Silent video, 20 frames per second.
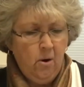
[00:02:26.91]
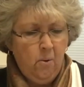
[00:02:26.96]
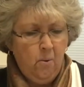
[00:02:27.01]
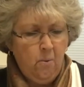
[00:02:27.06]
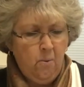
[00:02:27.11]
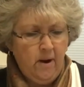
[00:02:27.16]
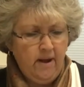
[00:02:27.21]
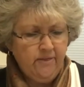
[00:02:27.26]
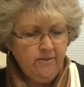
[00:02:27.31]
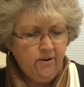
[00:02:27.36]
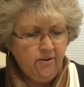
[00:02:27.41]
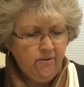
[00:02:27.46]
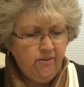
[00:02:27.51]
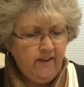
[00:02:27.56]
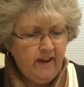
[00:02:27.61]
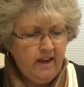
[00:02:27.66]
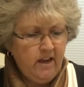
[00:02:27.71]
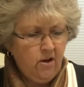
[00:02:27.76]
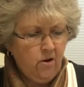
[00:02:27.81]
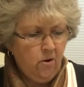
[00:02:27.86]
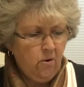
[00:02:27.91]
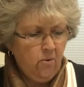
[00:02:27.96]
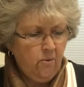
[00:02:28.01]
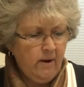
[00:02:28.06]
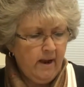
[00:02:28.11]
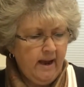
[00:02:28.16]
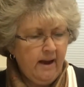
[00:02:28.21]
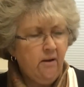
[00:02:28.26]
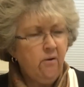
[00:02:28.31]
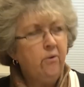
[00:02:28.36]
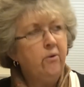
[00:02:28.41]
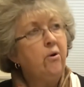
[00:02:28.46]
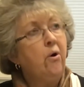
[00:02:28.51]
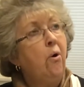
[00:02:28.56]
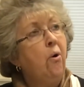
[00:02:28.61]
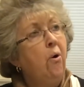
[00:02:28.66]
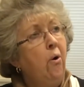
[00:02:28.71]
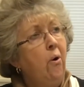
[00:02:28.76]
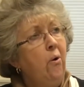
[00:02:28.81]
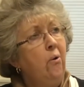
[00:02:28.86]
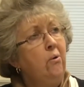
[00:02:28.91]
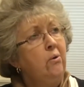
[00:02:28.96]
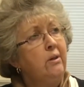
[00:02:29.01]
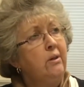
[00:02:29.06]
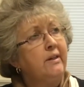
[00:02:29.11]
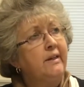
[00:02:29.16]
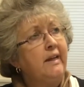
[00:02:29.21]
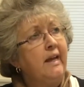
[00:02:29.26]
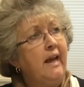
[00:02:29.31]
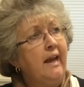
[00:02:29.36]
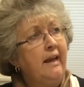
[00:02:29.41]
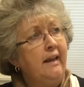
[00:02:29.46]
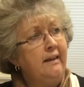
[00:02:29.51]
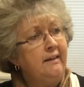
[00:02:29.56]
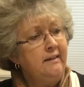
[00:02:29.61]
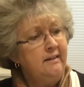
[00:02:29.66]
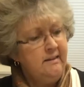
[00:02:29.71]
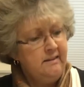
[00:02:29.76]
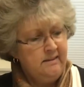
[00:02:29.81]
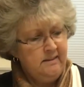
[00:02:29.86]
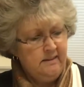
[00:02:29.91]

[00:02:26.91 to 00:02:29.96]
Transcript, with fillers: Whether they go out whole again